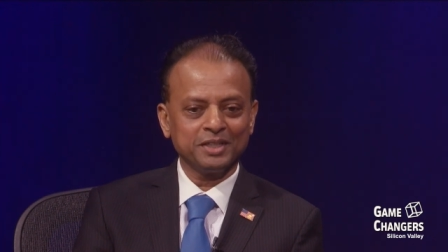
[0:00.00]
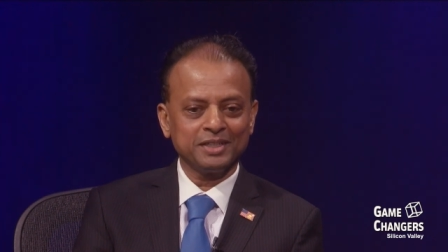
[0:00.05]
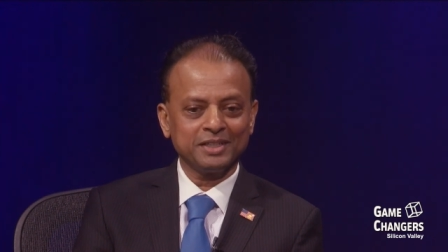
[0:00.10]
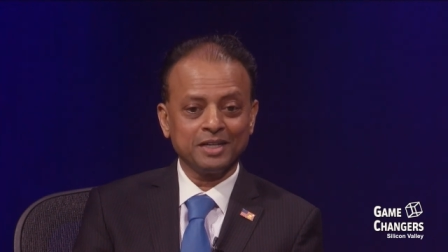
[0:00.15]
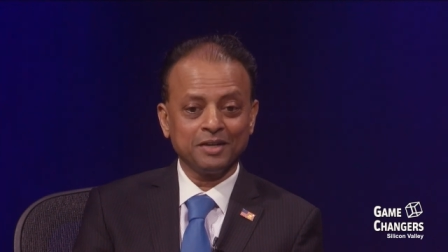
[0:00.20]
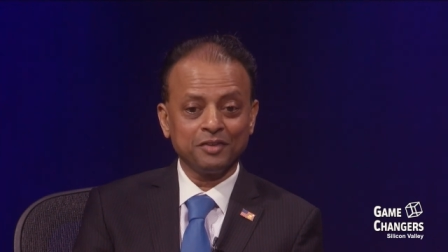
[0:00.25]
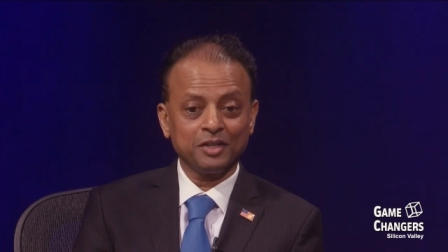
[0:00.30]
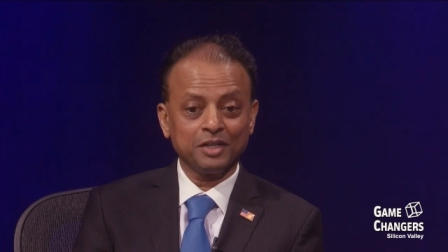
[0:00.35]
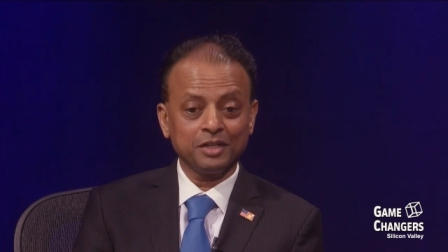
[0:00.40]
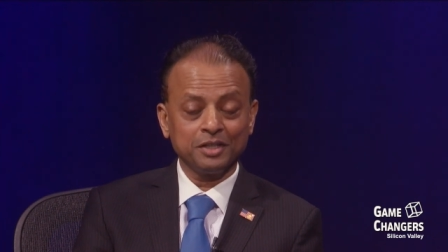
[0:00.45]
and
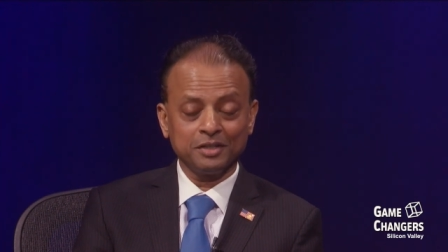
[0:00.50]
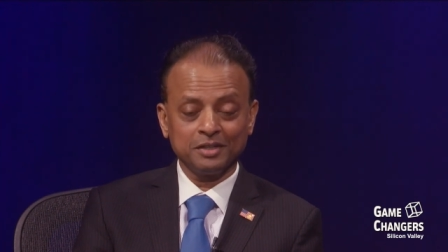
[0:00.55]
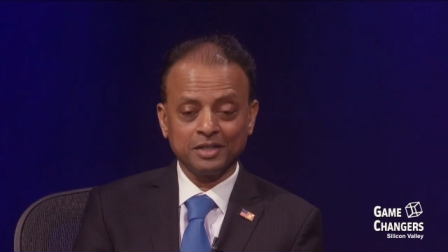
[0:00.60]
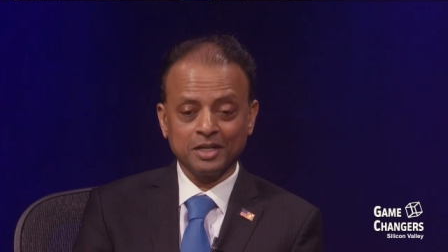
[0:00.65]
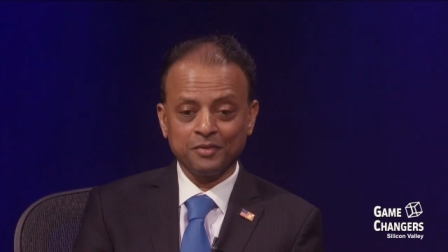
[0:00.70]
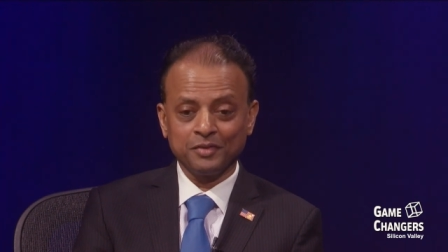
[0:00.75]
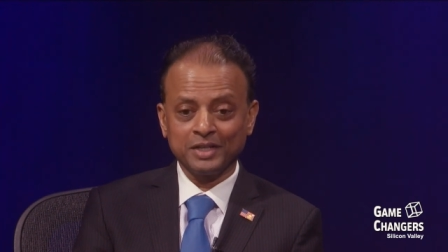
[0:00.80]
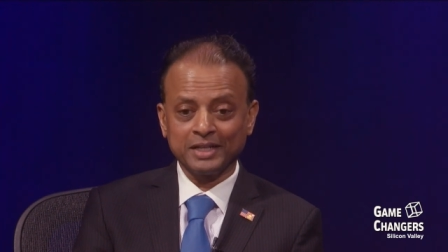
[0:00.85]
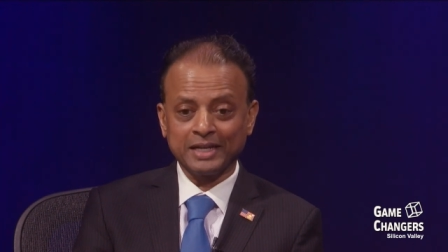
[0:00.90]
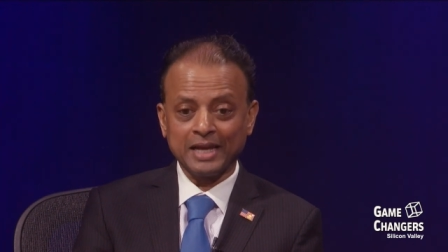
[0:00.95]
Govern
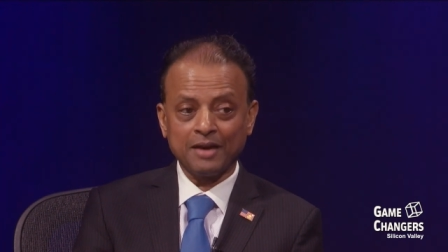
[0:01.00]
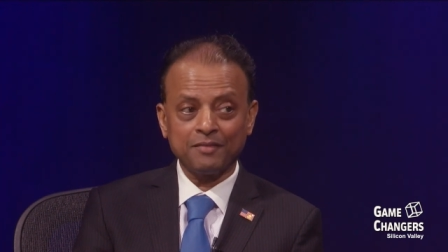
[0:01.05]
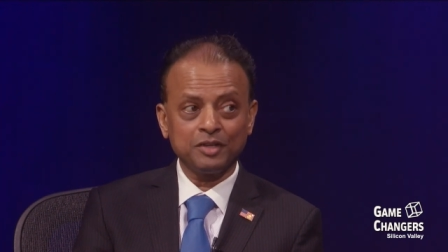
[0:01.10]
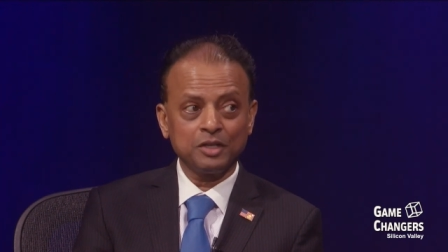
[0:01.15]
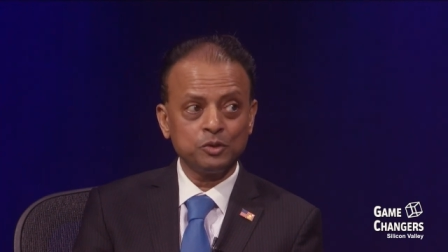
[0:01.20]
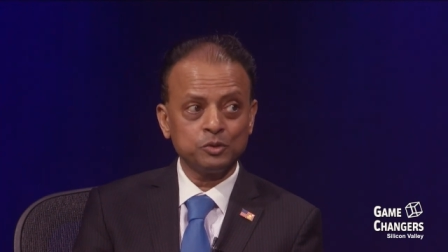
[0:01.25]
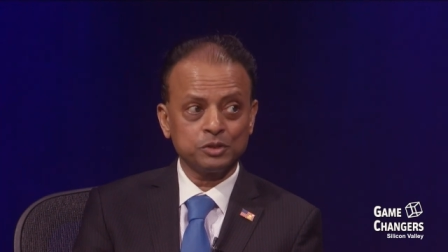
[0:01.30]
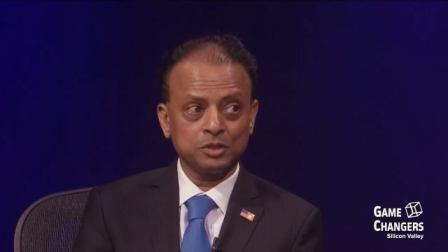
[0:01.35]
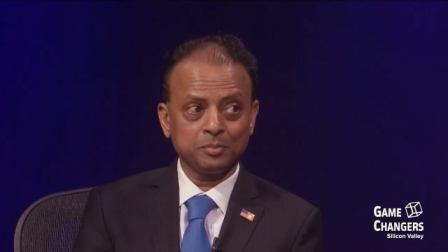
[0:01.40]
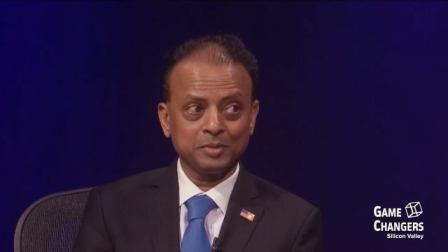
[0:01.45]
Governor
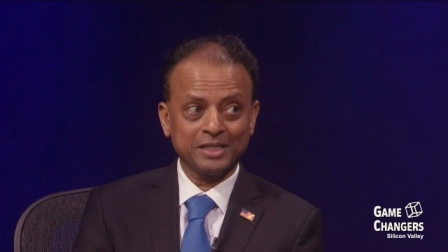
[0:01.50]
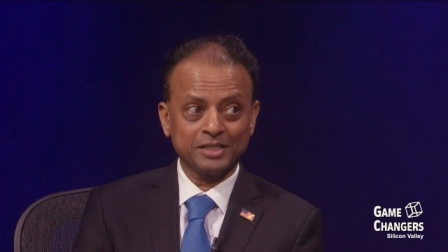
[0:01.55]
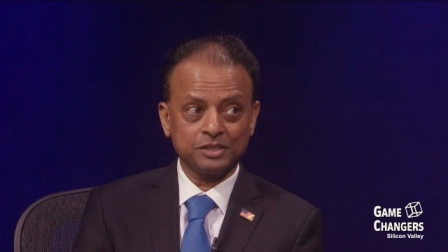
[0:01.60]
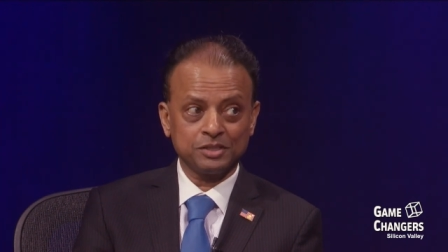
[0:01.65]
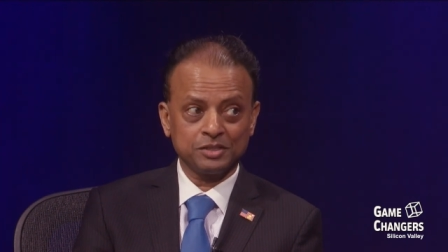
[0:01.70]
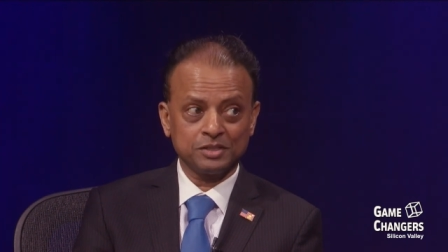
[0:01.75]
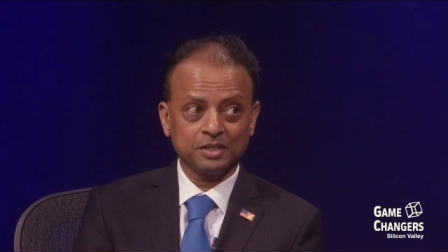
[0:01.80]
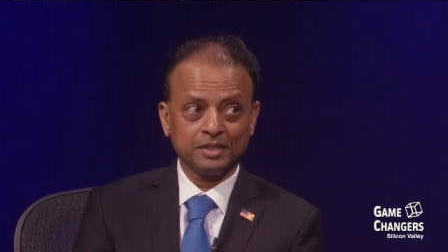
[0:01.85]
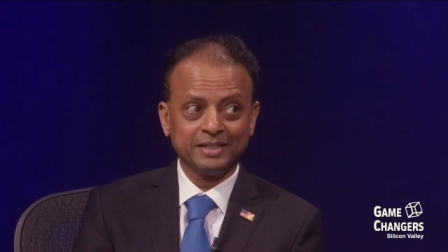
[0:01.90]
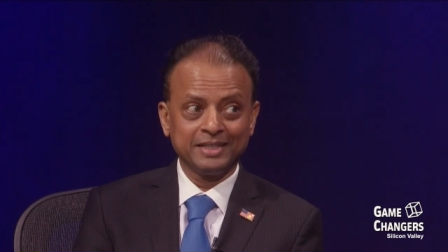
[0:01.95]
Gavin Newsom
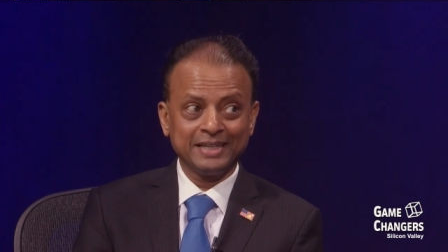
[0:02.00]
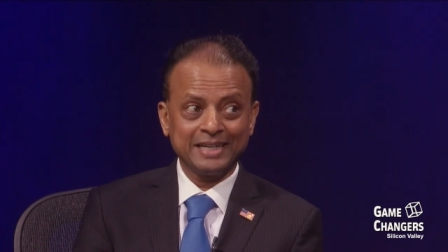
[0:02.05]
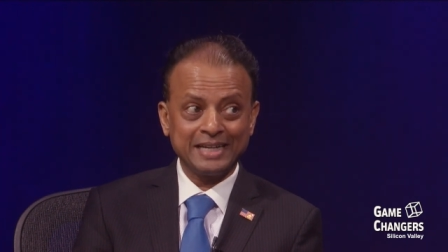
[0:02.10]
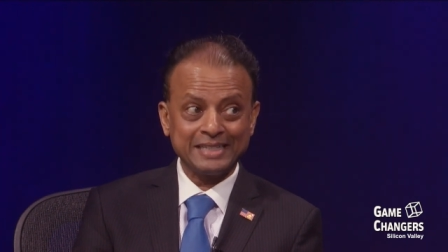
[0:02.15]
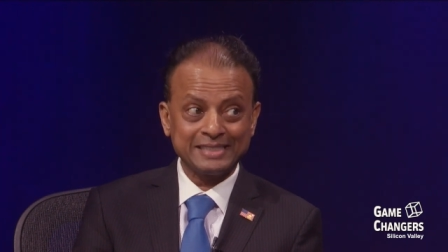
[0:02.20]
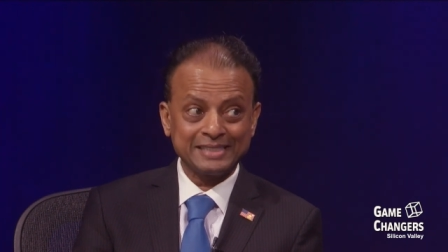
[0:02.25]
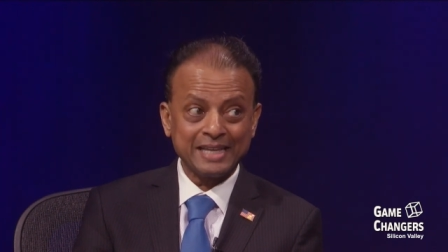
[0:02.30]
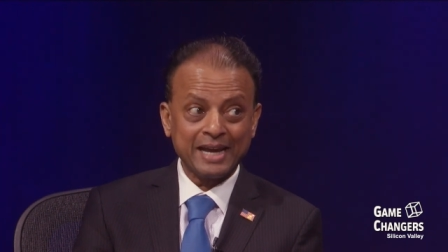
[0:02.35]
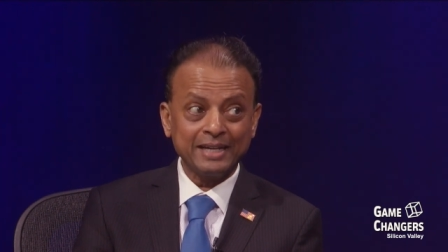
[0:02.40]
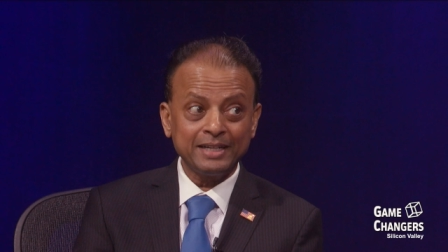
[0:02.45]
has,
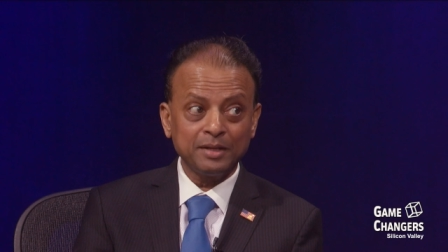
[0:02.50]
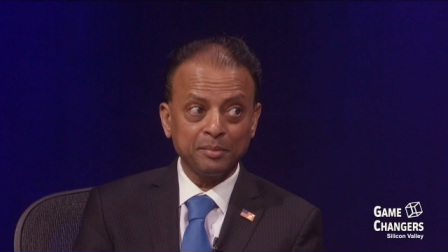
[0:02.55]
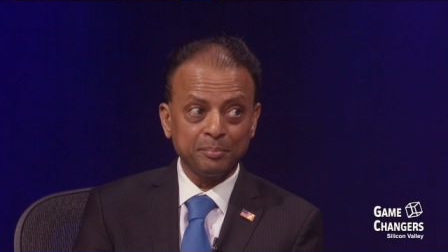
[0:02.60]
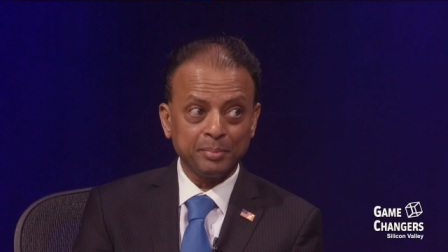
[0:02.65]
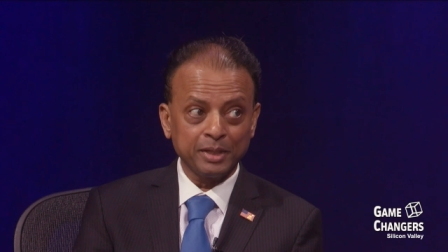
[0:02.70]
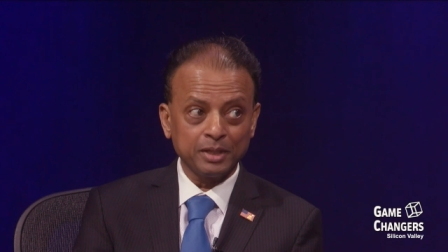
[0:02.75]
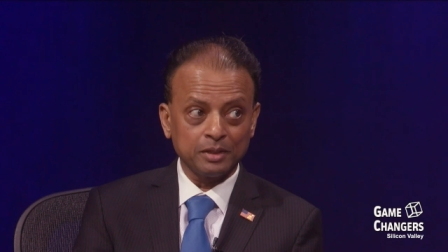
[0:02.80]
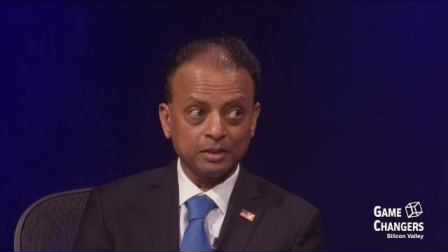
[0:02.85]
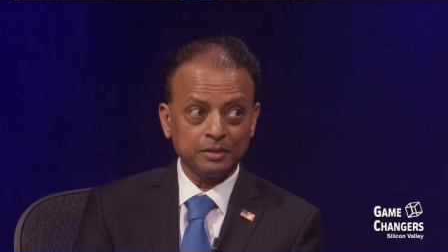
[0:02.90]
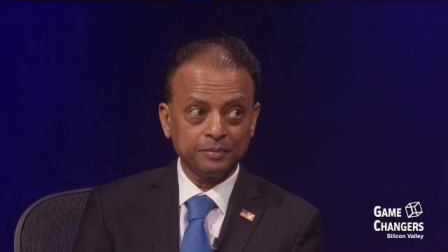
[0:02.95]
has signed a
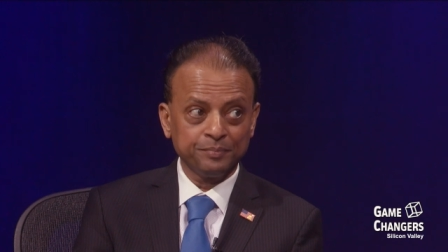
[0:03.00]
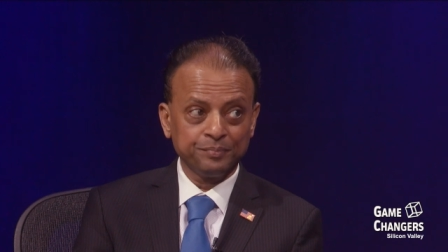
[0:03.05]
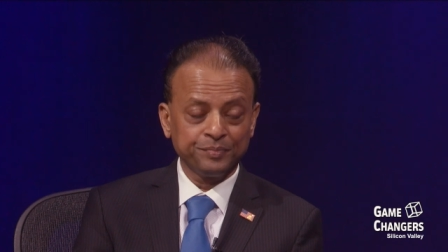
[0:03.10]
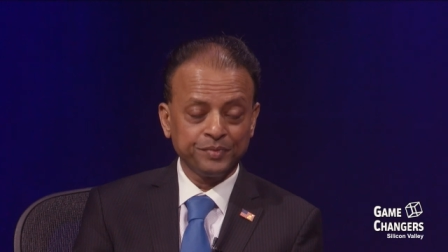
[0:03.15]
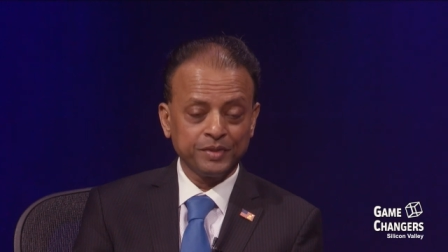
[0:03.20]
bill